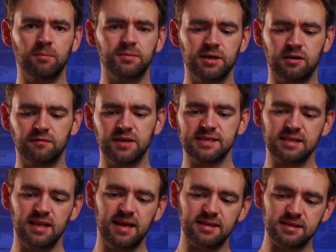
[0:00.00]
optic of
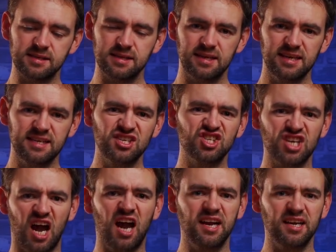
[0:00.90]
this lens is
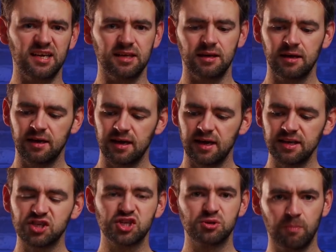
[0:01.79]
tiny.
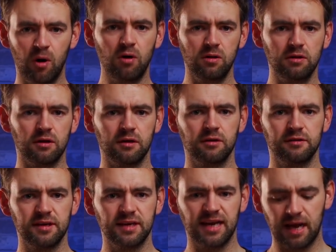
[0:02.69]
It's smaller
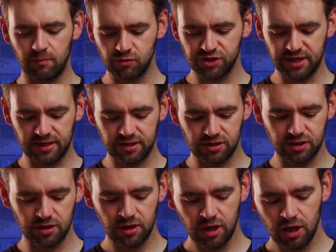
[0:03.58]
than a camera
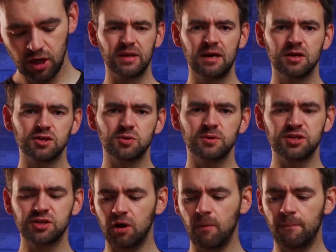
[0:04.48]
sensor. So
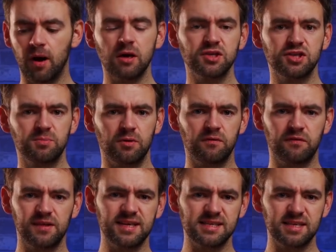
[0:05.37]
it's not possible
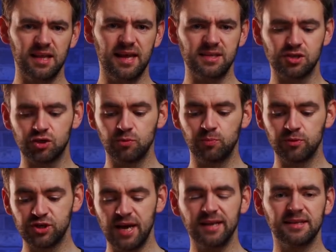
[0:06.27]
for this lens to
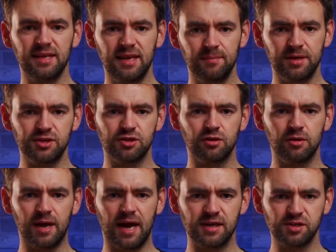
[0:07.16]
project an image
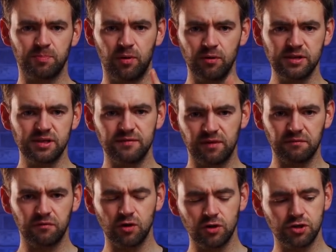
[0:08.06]
that has a point of
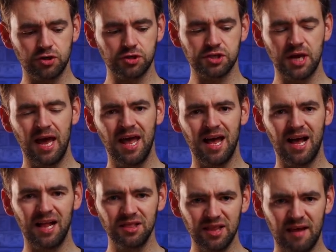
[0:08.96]
convergence
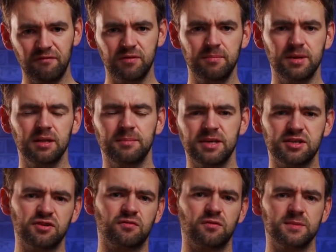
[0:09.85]
eleven
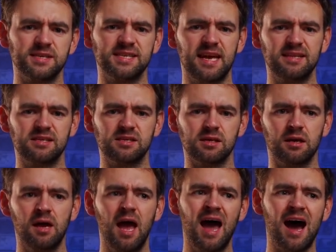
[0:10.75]
millimeters from the
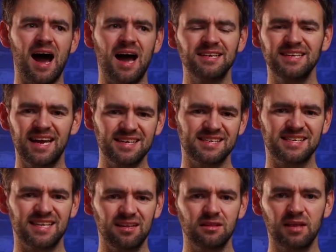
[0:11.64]
sensor and yet
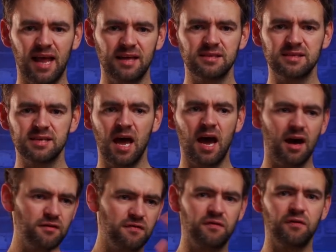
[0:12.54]
still lands
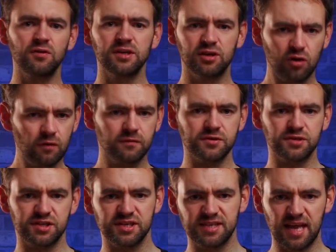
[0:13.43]
and fully
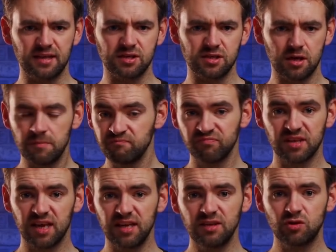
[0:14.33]
covers the sensor.
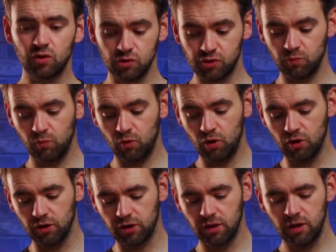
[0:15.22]
It doesn't
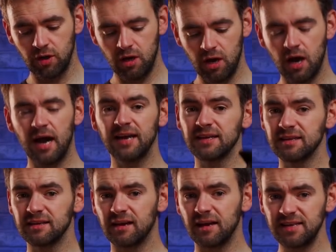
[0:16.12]
work.
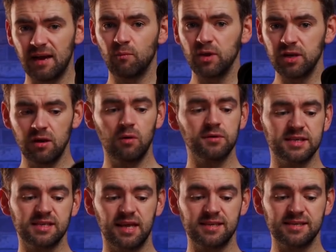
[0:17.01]
And, and yet we know
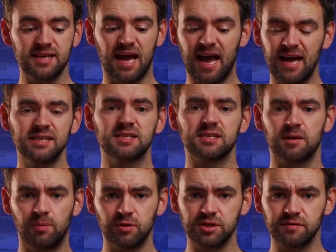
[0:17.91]
this lens has
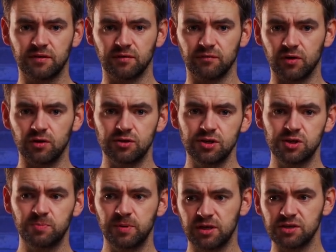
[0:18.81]
a point of
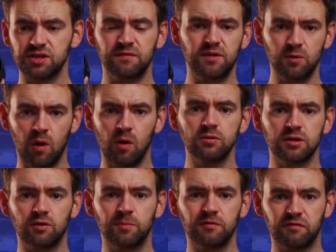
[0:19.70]
convergence because if you
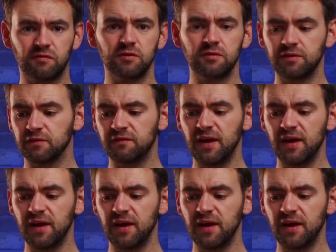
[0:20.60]
hold it up in front of your